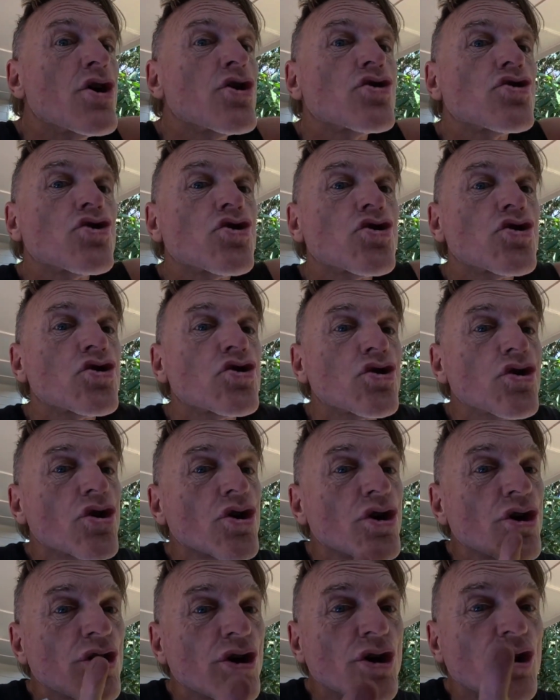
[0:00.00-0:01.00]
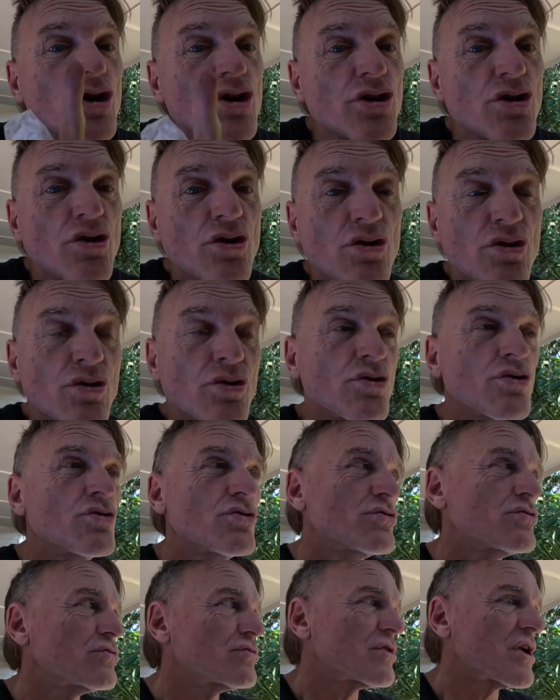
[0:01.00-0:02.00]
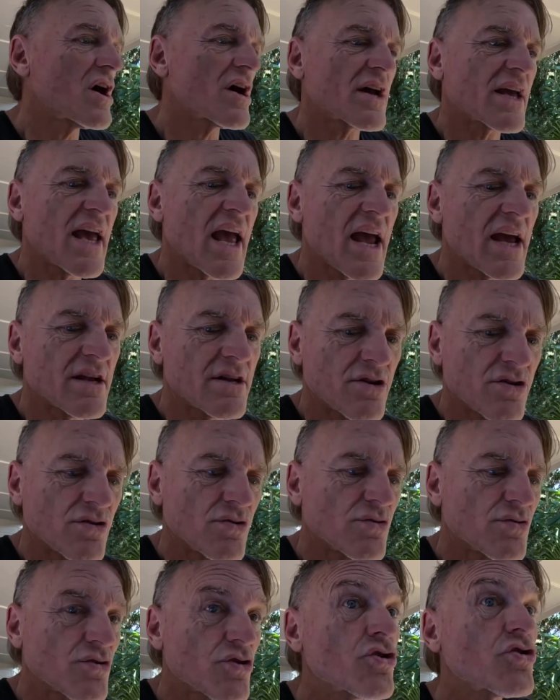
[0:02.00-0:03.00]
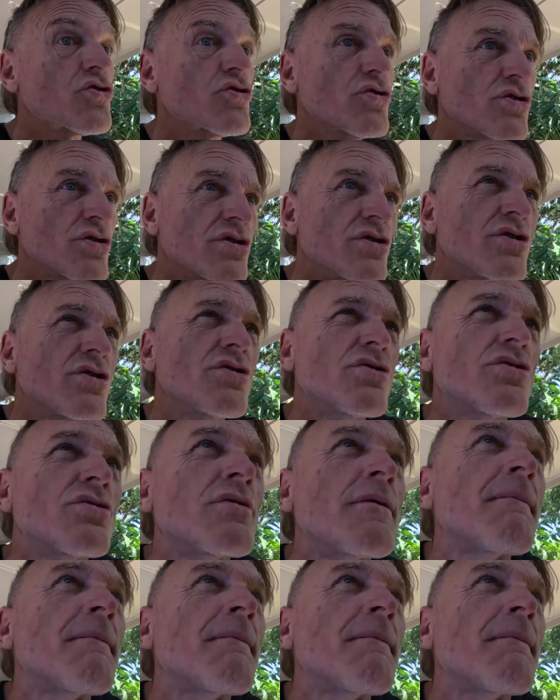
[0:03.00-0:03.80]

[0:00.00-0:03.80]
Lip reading: should do, not can do, should do.